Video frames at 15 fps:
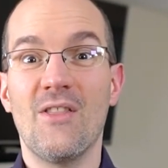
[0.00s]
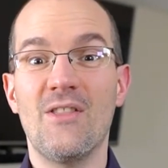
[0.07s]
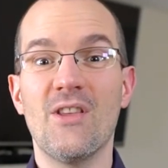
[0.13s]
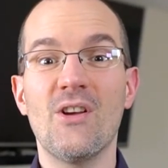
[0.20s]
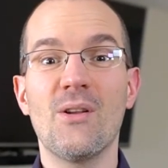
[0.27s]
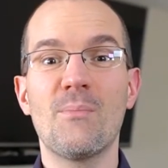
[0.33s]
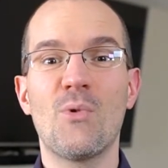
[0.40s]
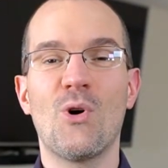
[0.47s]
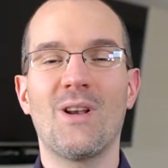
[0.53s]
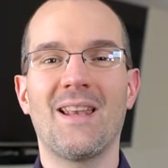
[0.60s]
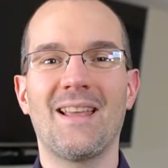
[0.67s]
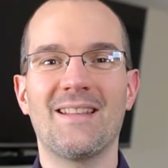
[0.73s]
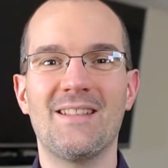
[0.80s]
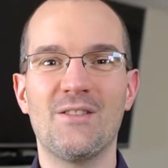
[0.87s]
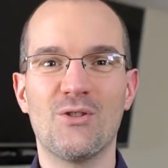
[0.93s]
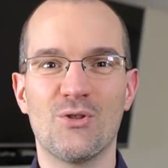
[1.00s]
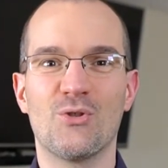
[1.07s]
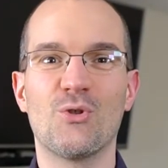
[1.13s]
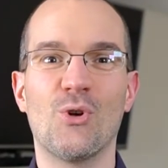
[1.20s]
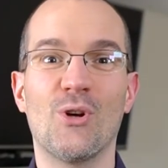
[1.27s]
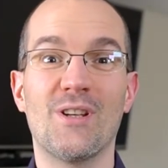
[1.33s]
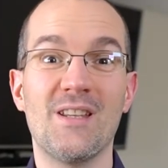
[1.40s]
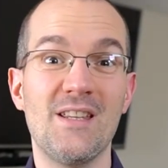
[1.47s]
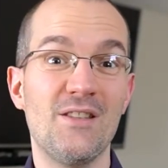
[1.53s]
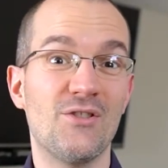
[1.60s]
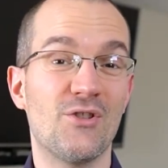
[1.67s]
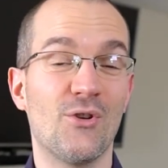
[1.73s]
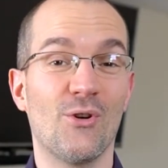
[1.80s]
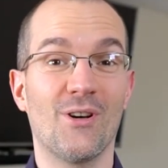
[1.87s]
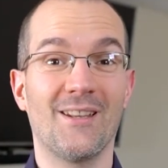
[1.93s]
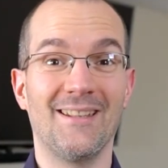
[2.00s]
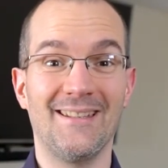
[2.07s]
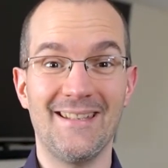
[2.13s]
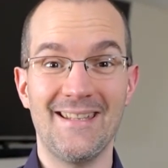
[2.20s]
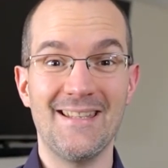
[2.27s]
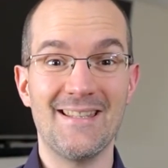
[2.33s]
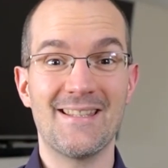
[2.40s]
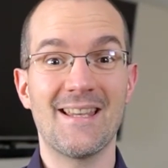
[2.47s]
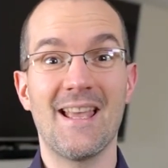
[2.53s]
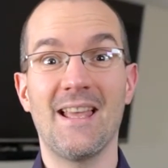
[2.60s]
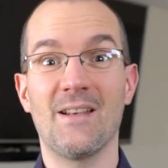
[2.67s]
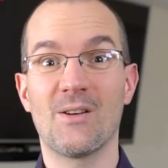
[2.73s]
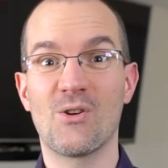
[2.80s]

they are more likely to turn into your leads and